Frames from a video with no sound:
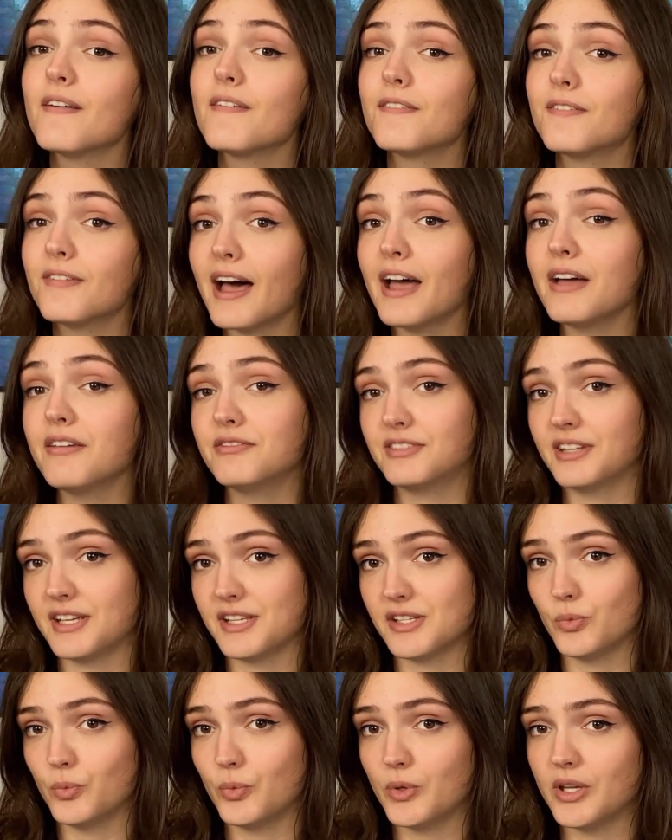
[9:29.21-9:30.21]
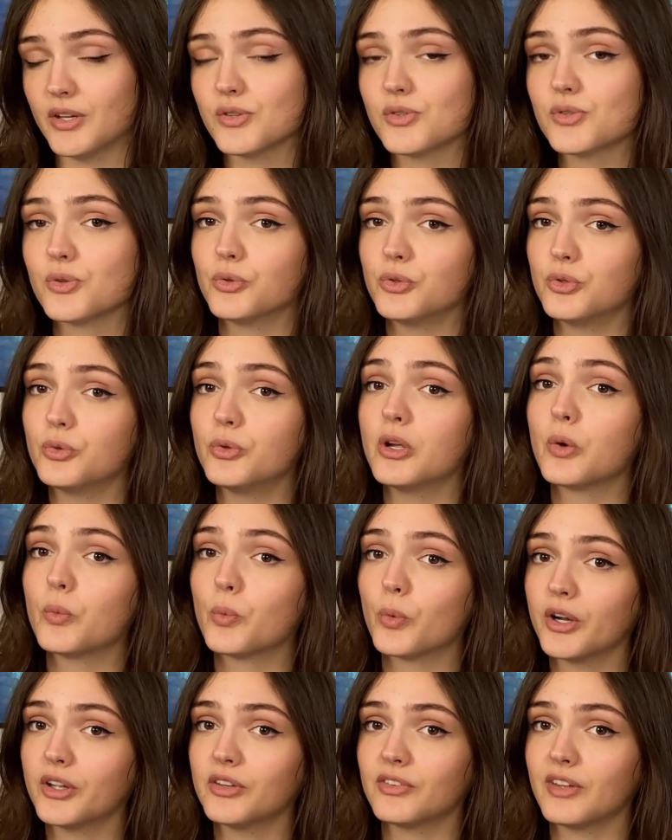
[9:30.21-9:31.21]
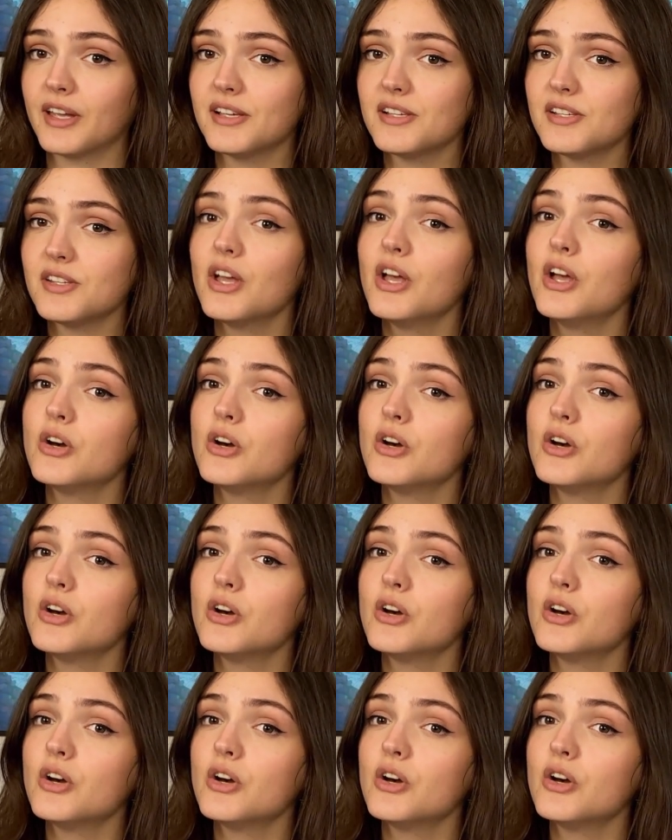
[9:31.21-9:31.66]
5 days a week, so during work days,